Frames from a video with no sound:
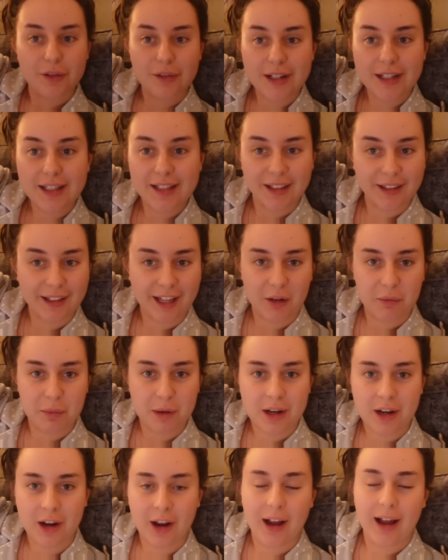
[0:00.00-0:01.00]
recently I've
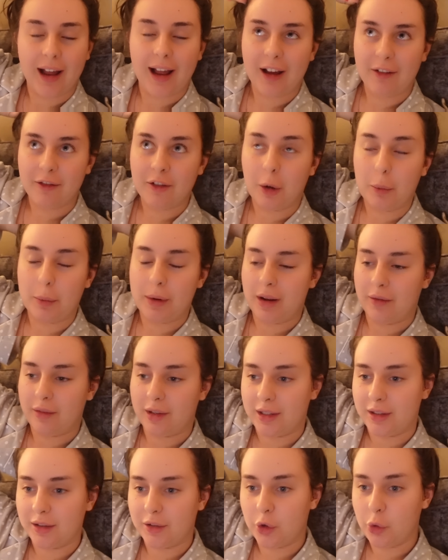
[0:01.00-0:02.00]
not been
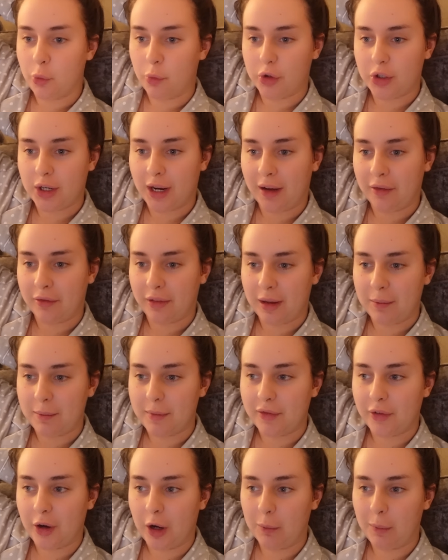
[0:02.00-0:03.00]
having too much caffeine
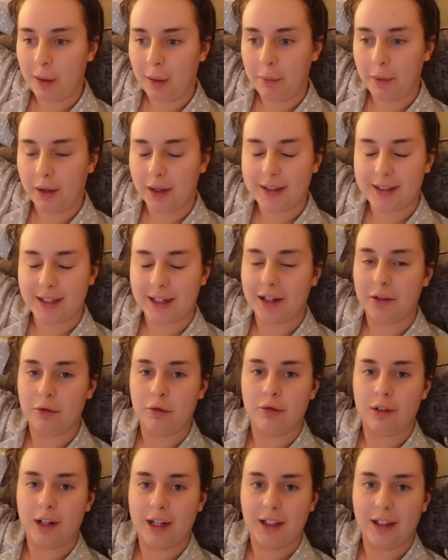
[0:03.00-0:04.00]
before bed because I
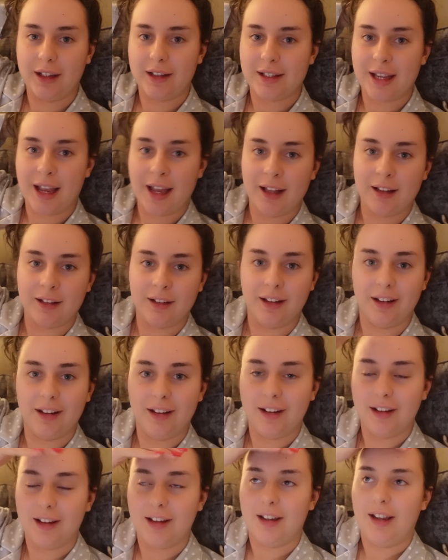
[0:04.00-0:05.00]
can really tell
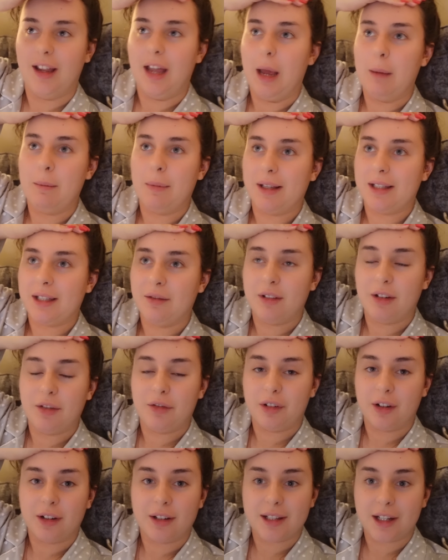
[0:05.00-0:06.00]
a massive
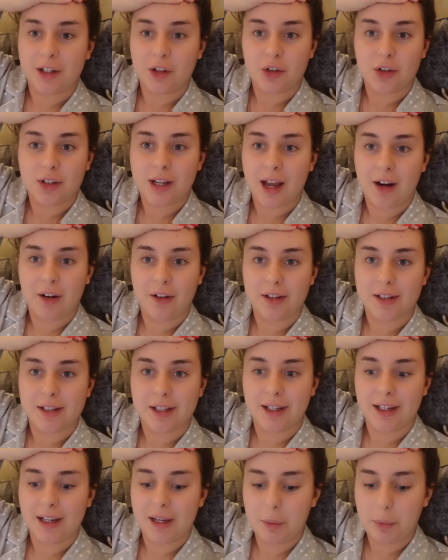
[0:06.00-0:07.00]
difference. I just cannot
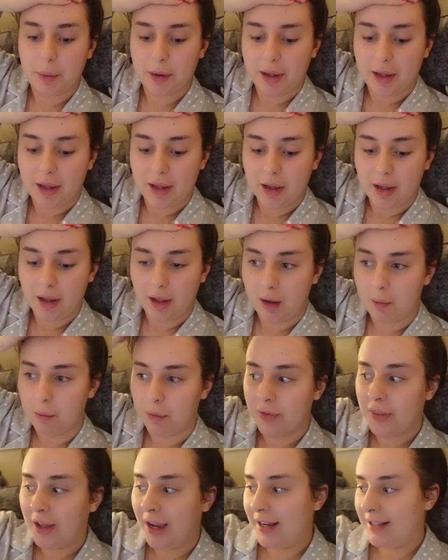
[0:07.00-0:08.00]
sleep,
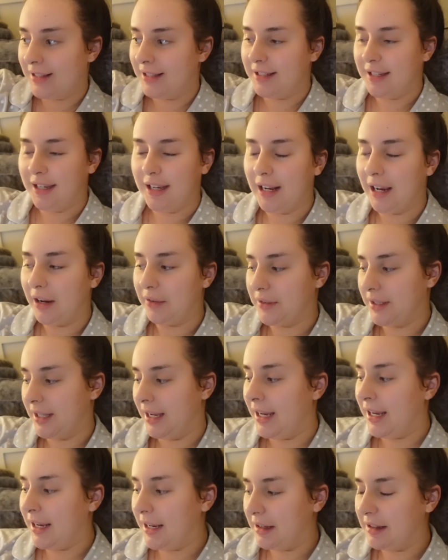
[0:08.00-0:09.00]
but that is a decaf
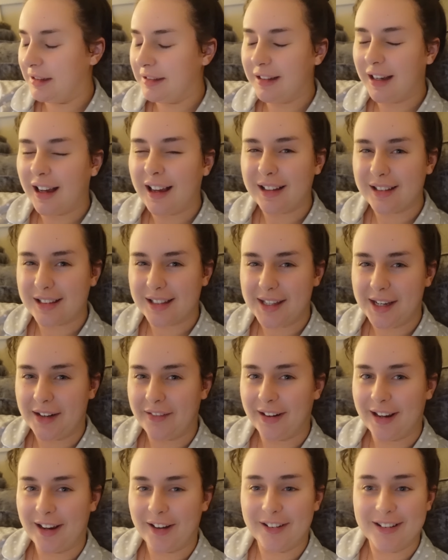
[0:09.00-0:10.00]
tea. I'll see how
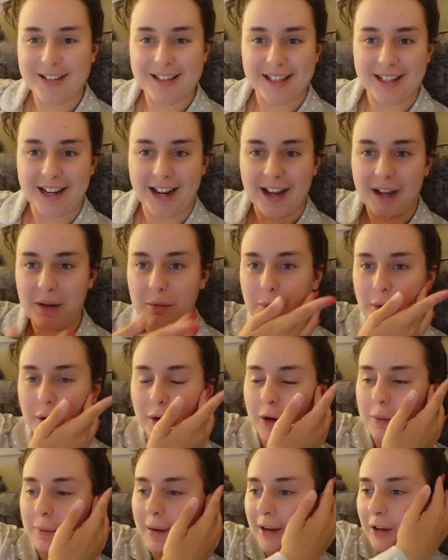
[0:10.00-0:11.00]
I get on tonight, but
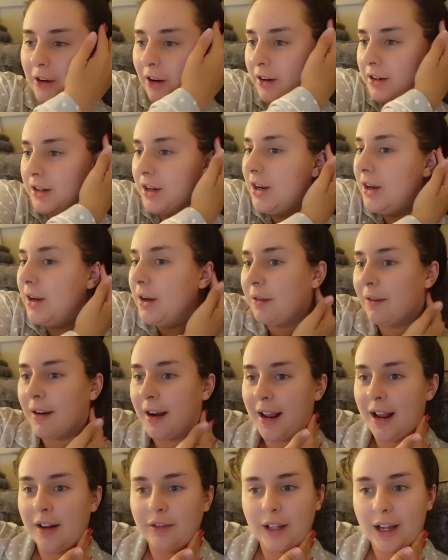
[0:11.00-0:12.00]
oh my god, when
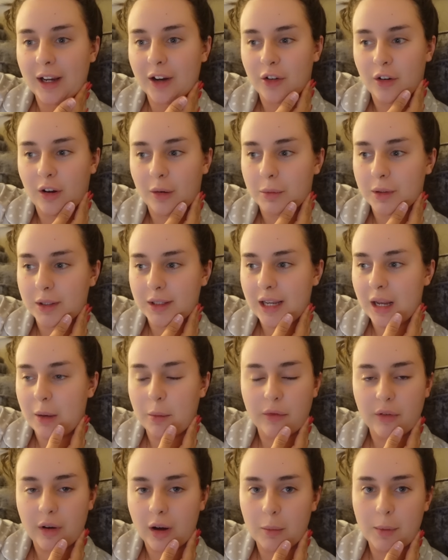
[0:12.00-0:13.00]
I have like a normal tea
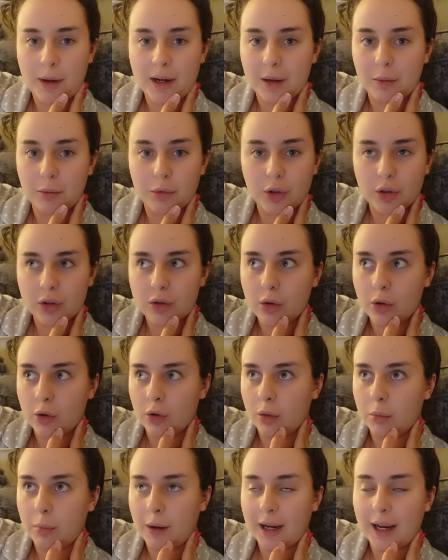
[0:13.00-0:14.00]
before bed, I'm just
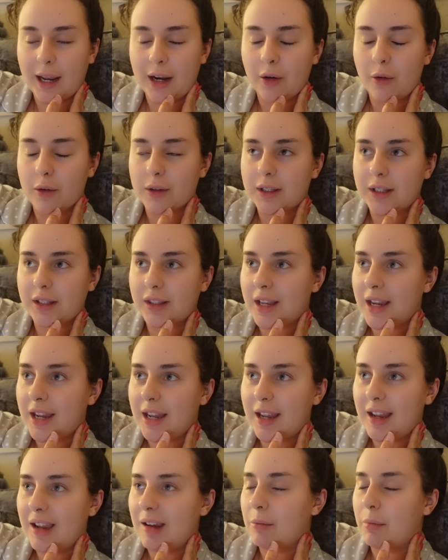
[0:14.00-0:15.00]
up. I cannot
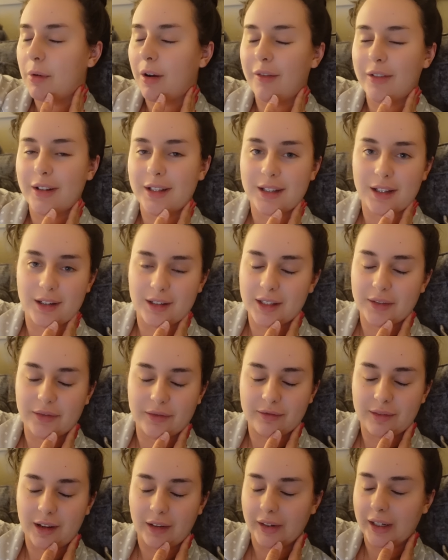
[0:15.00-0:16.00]
sleep, obviously, because
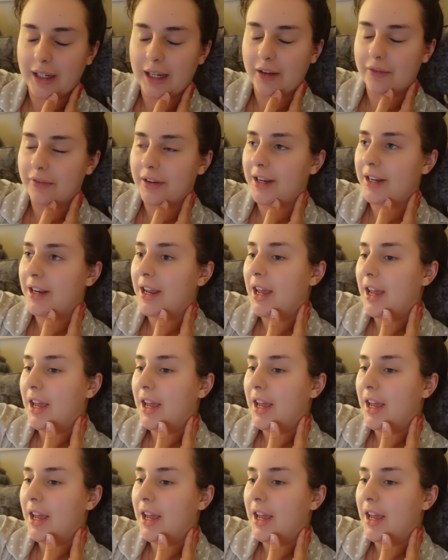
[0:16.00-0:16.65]
I've had caffeine.